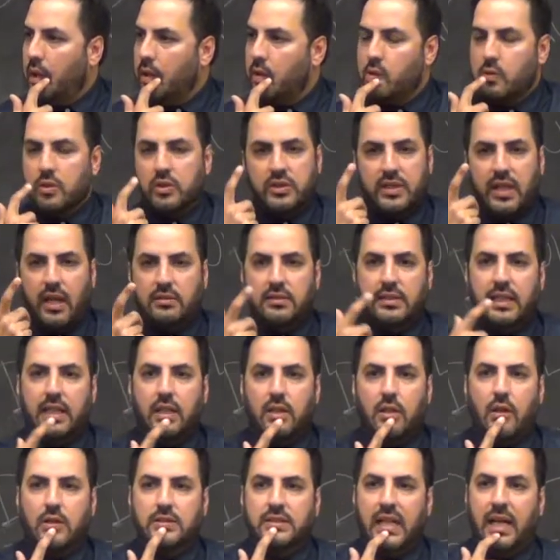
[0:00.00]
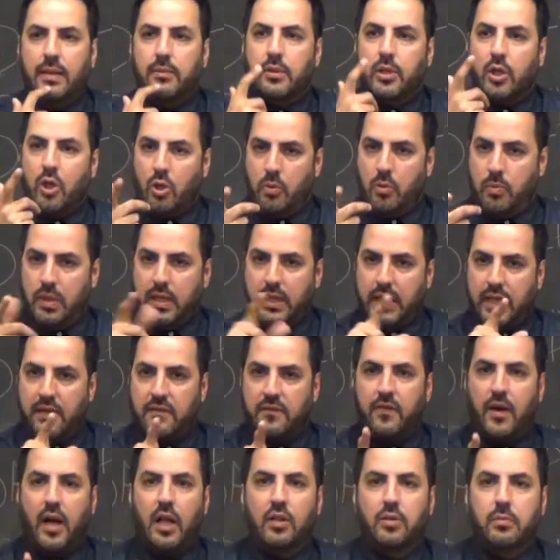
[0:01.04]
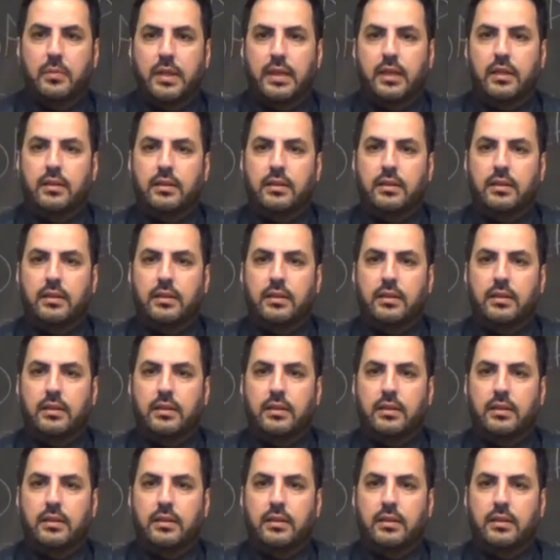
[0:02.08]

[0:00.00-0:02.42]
I know it sounds like a long time ago, but again, follow me.